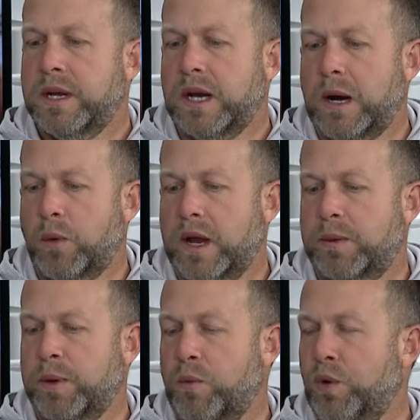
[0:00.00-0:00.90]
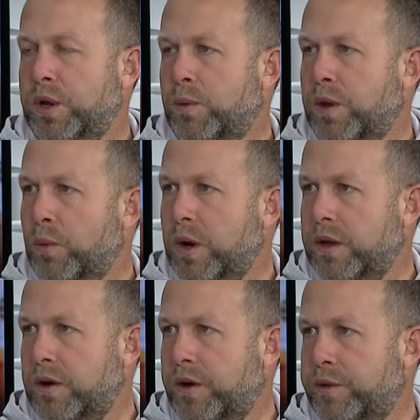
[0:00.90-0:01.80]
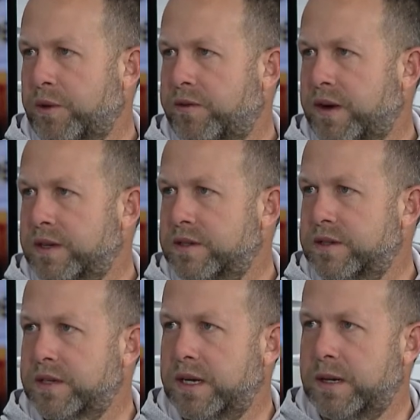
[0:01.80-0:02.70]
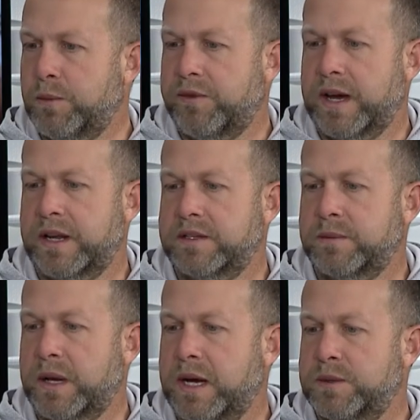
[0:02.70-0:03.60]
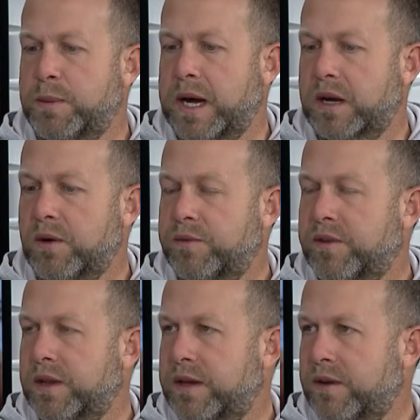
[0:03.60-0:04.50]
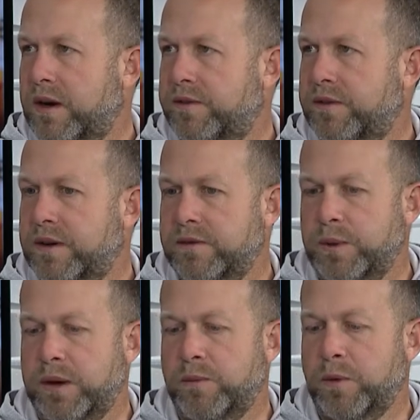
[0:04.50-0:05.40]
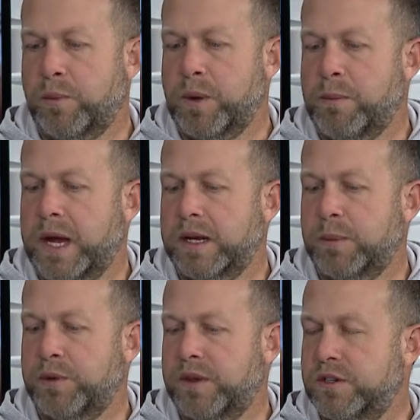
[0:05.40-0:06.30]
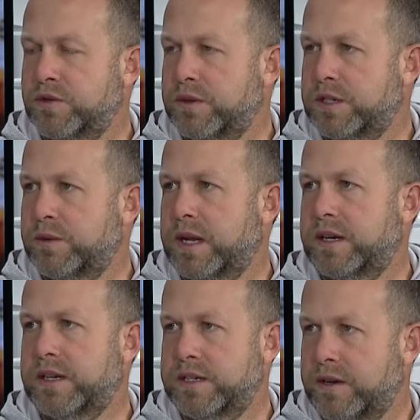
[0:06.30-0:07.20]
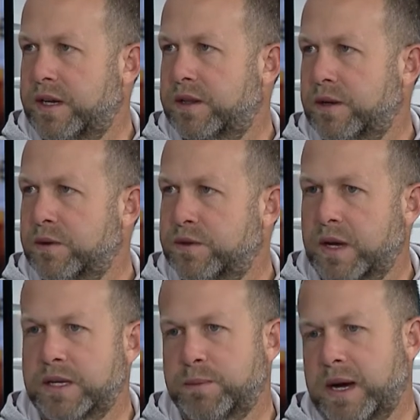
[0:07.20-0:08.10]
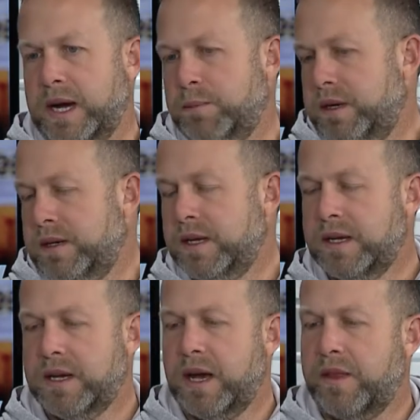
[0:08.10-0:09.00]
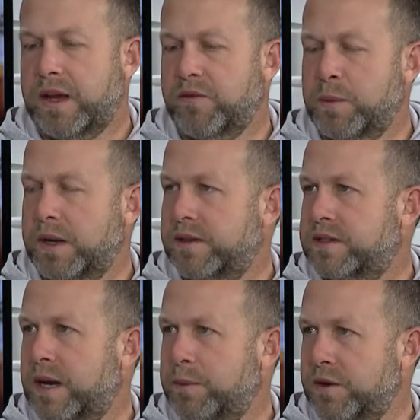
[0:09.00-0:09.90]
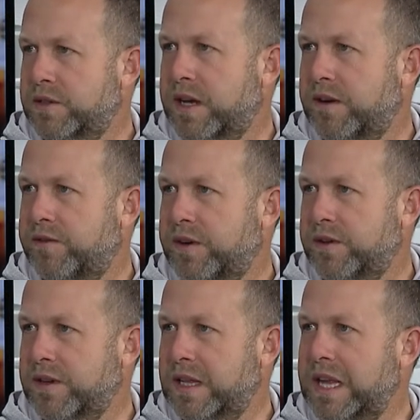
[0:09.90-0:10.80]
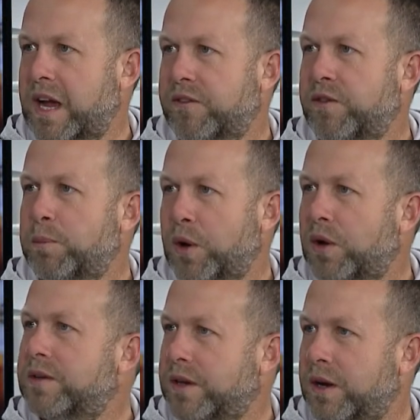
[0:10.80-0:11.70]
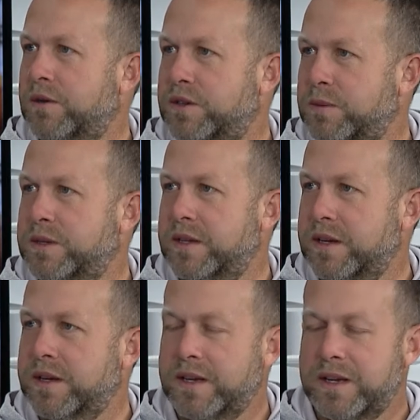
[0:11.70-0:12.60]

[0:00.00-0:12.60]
uh, we're gonna have to play really, really well in all three phases. Um, we've got to get some guys back, hopefully. Off of we we're pretty banged up with injuries. We got to continue to get those guys back, but I think everybody at this time of the year is kind of feeling GLIAC football, you know, in terms of of the,